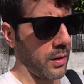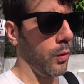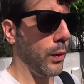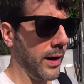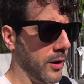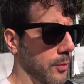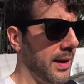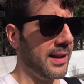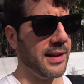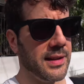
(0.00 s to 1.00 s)
aware, you
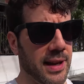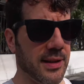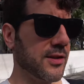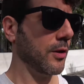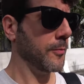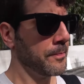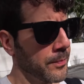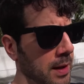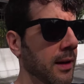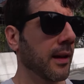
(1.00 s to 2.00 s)
may need that. So
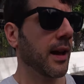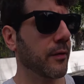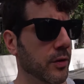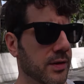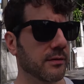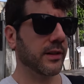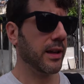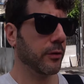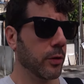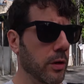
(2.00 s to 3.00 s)
have your
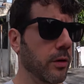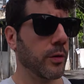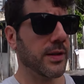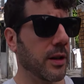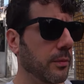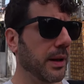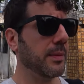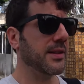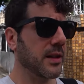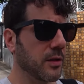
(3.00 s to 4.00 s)
landlord or hotel
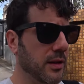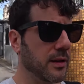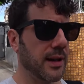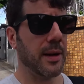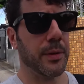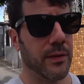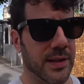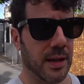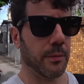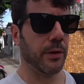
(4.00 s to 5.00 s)
maybe send you the copy of a
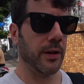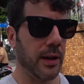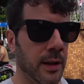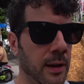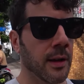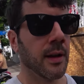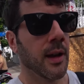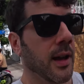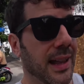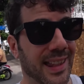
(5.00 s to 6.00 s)
TM30.
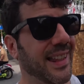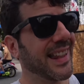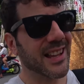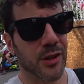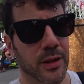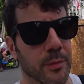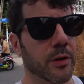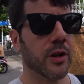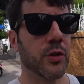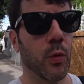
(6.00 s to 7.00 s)
And that's all
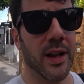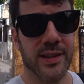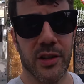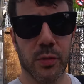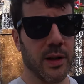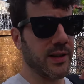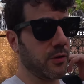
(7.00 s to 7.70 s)
immigration wants. They just want a